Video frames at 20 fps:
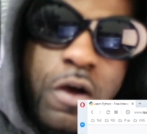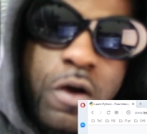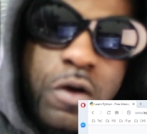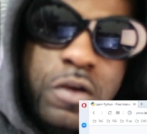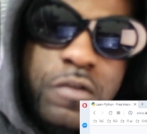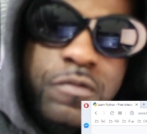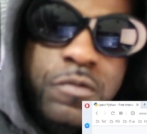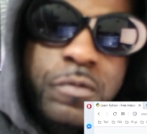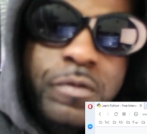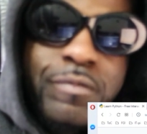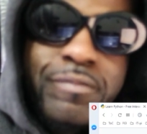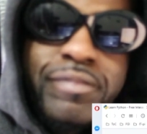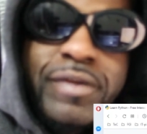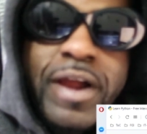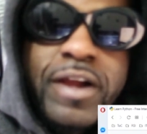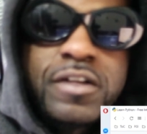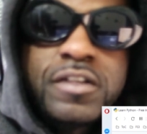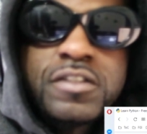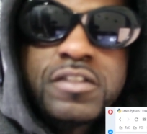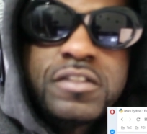if you want to
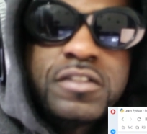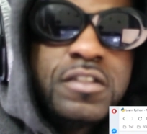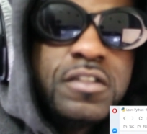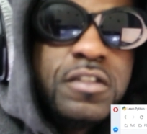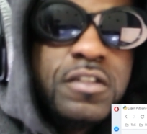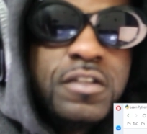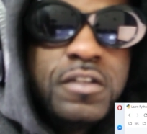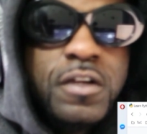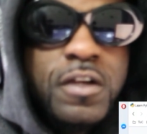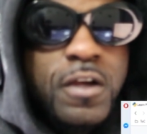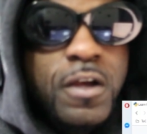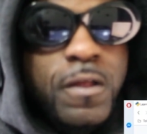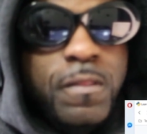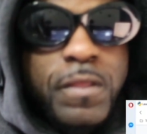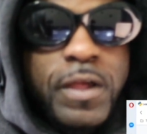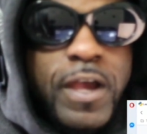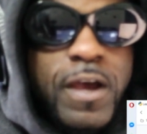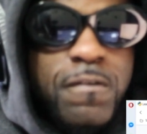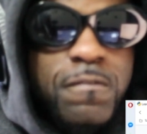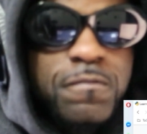practice, because they
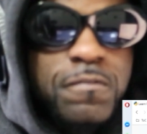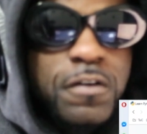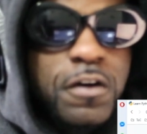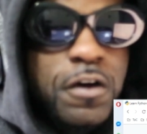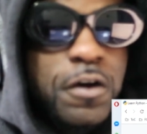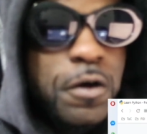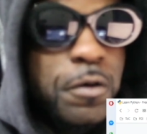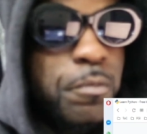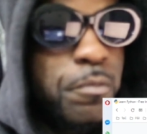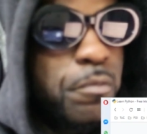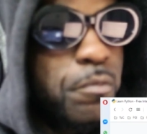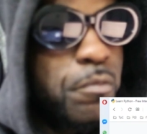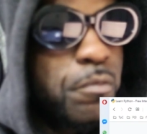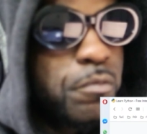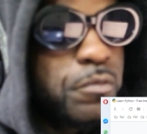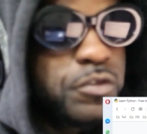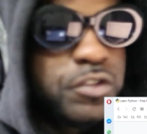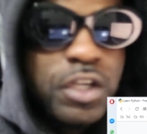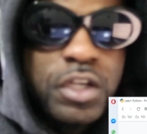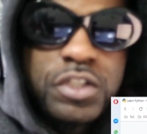have
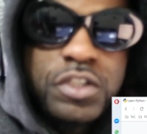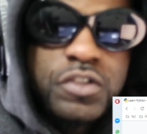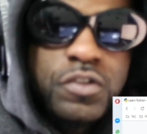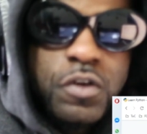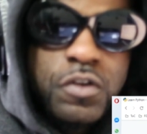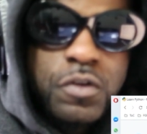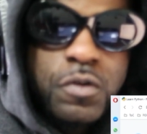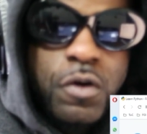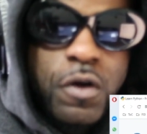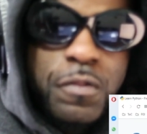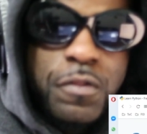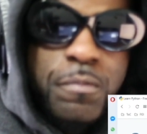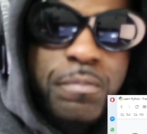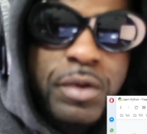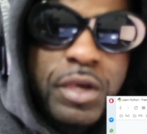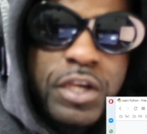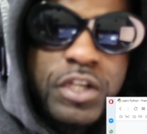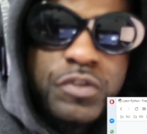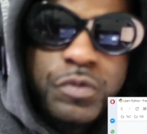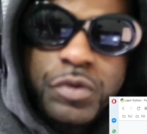sections on the
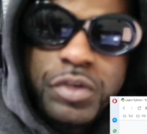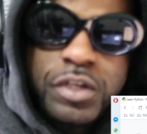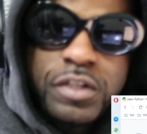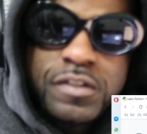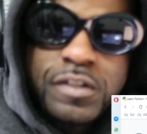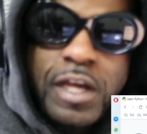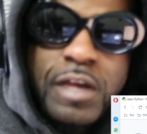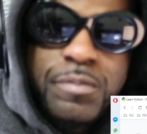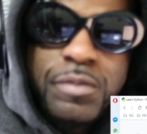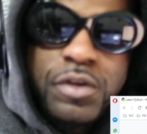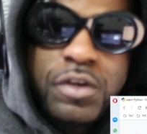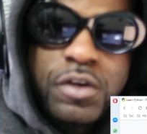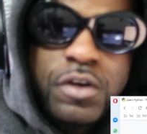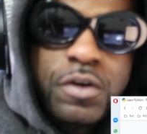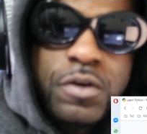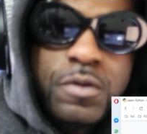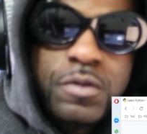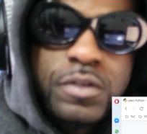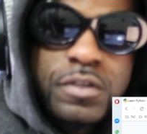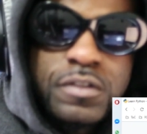page where you could type in the
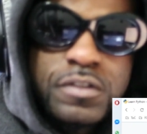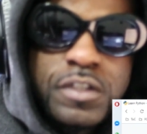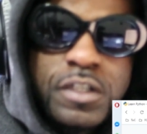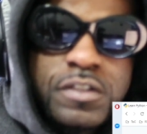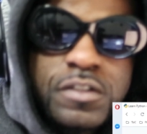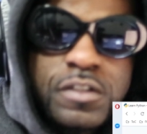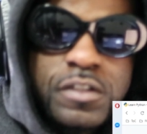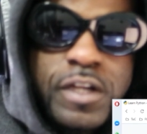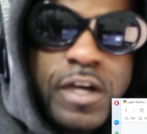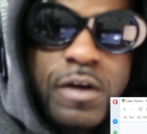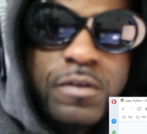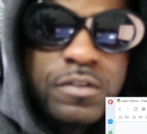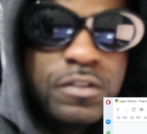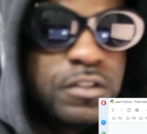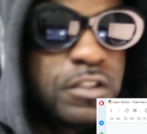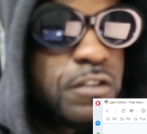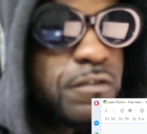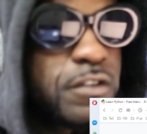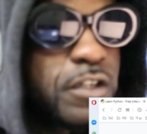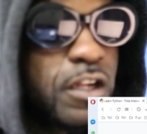code and test it out and
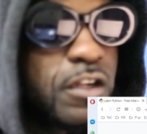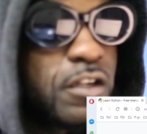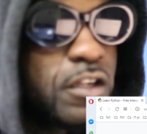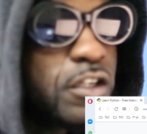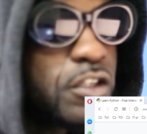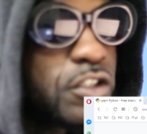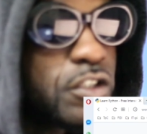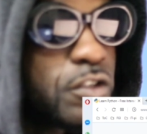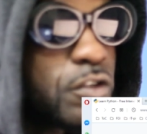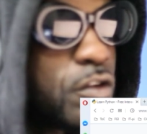stuff of that nature.